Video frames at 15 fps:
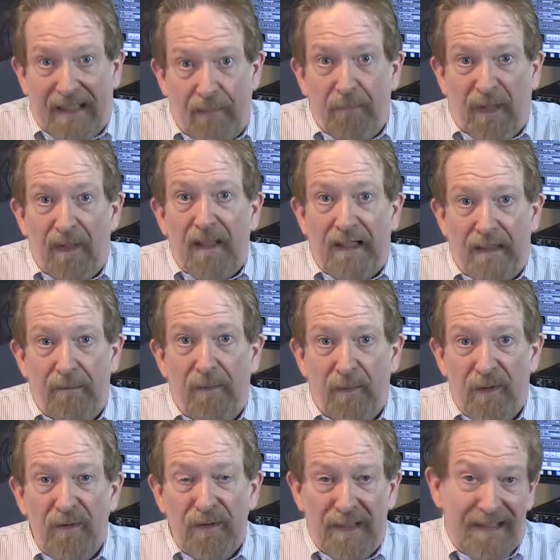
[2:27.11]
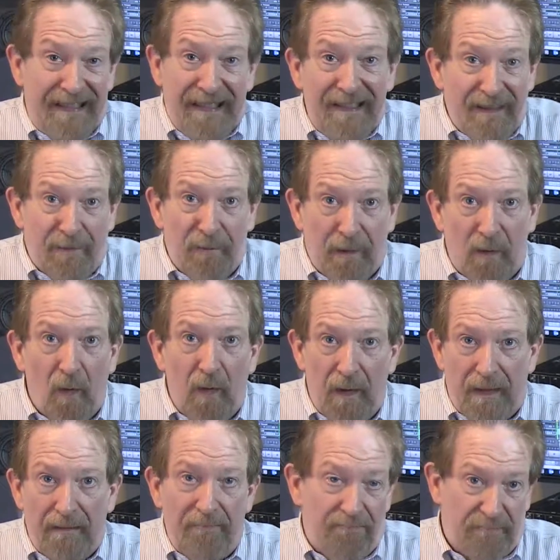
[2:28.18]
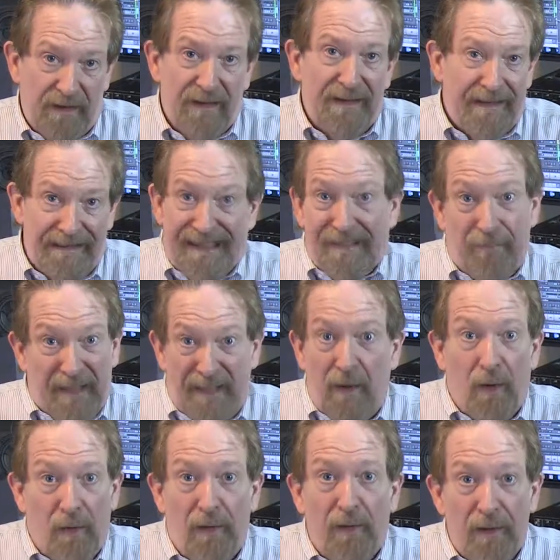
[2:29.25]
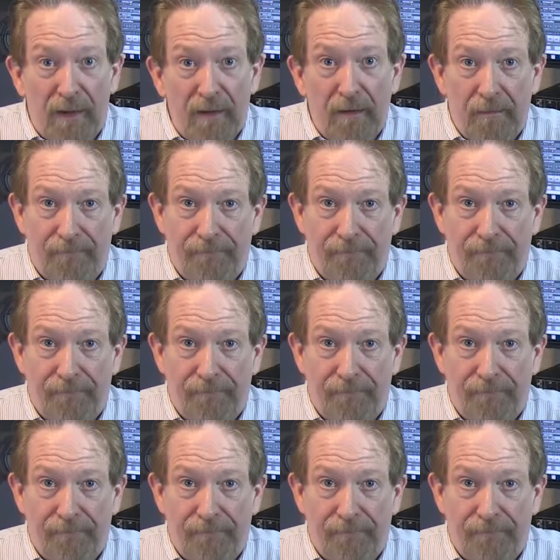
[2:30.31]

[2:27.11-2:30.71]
ability to produce a decent recording just to be heard.